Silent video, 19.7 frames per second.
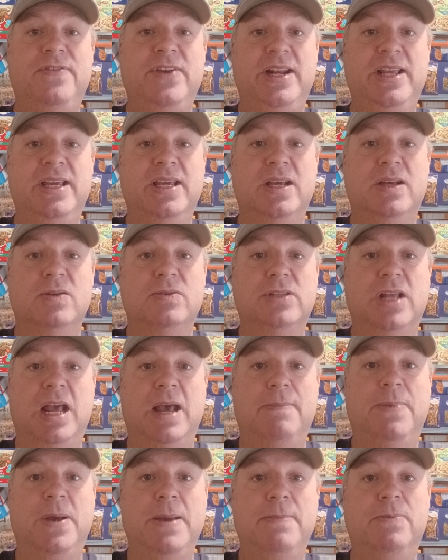videos
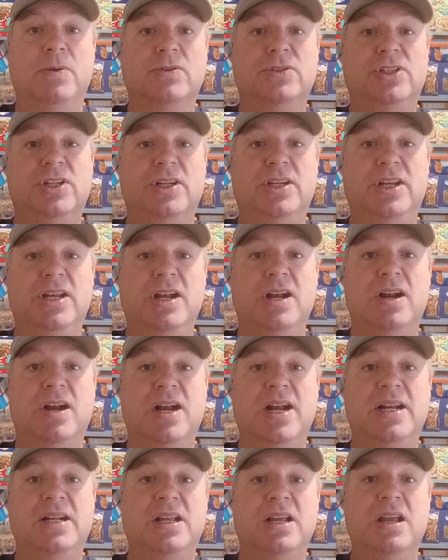how people are
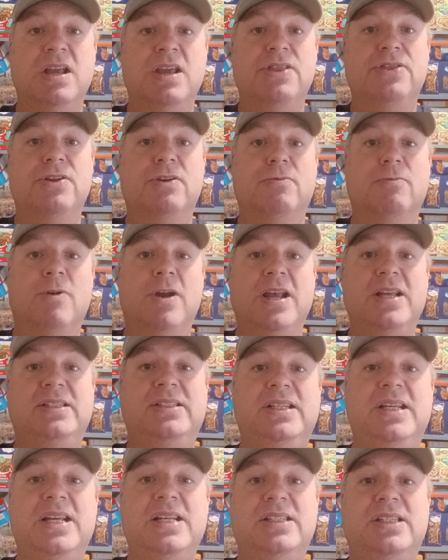securing their
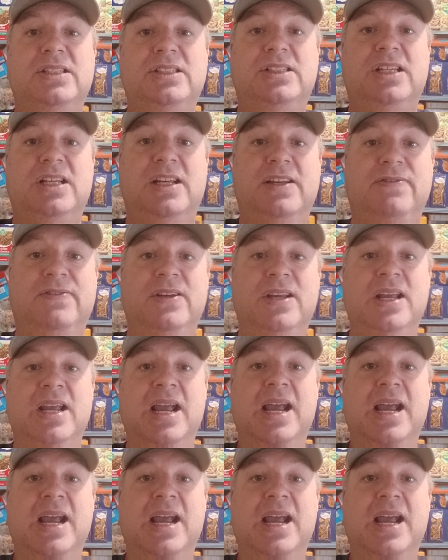residence and stuff,